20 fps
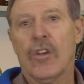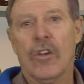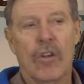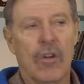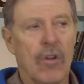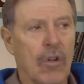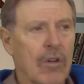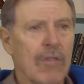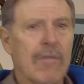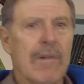can
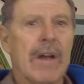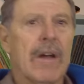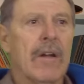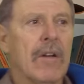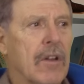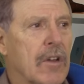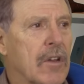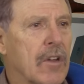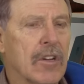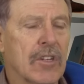look around
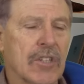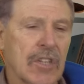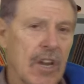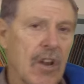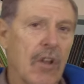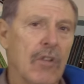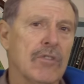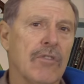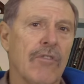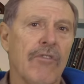and you can see
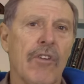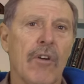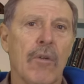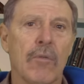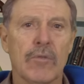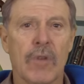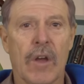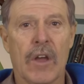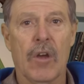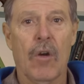lots of
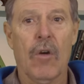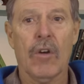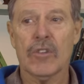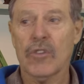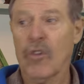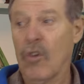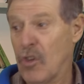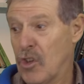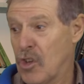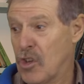films where guys
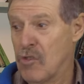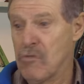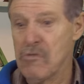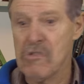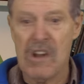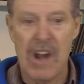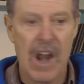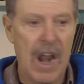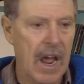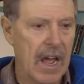have got
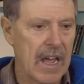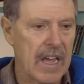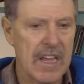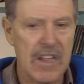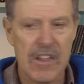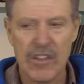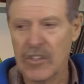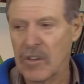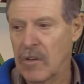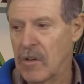huge
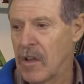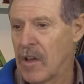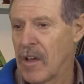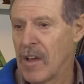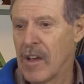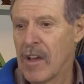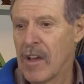lathes and